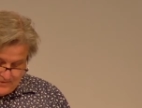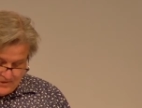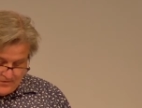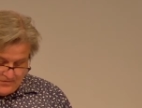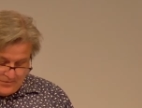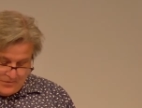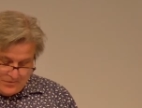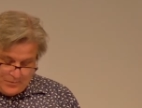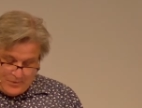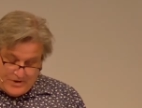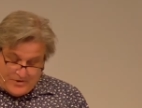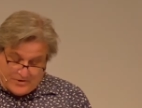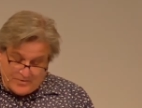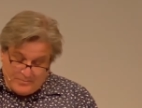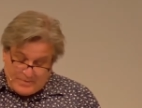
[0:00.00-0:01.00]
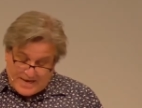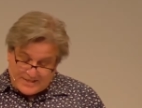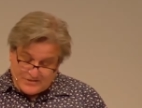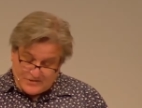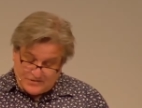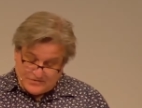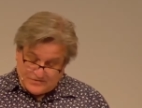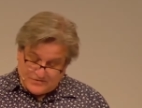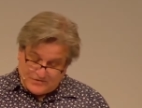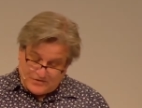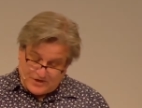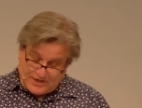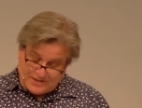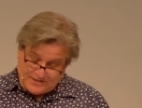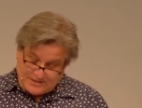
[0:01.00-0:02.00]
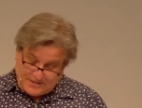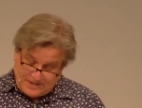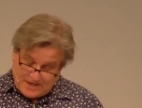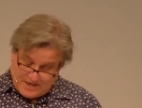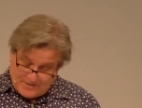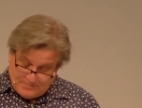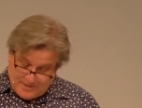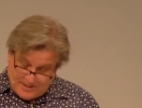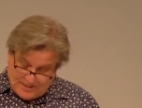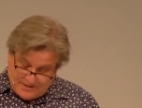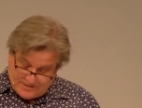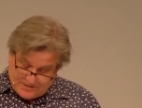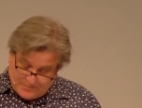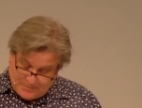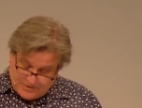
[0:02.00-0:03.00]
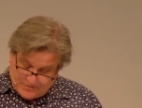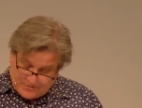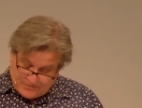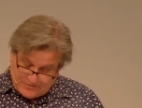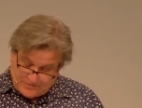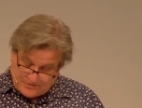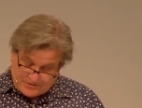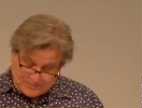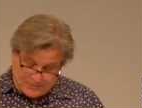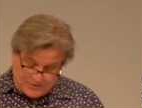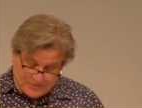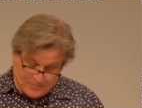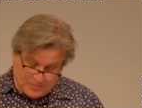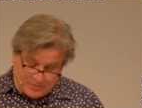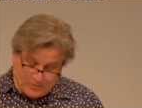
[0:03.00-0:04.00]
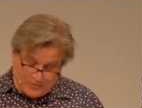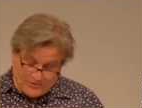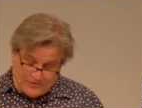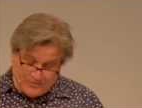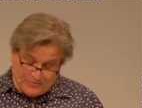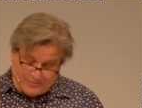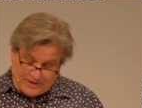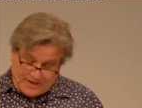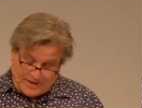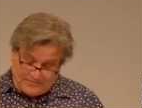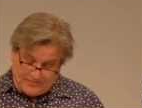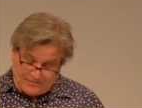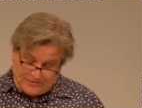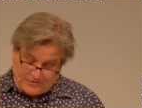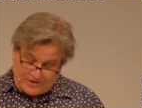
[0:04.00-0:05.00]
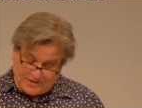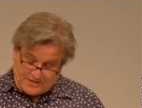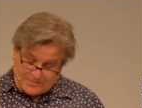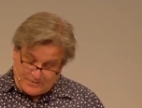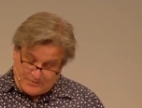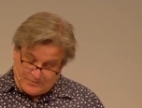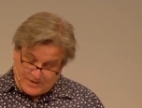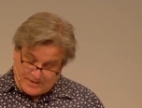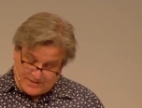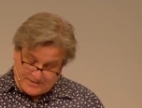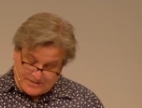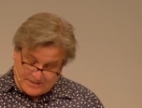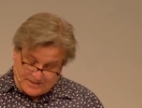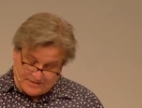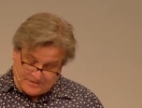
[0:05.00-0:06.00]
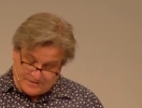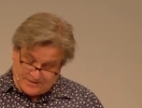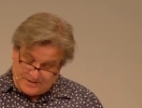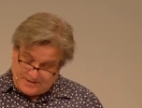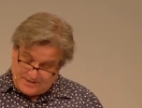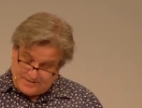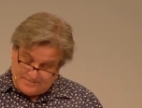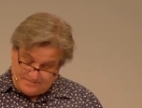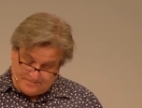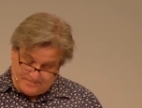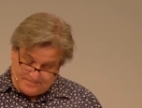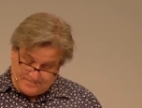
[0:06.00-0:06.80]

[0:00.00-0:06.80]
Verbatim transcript: Therefore, we are ambassadors of Christ, God making his appeal through us. We implore you on behalf of Christ, be reconciled to God.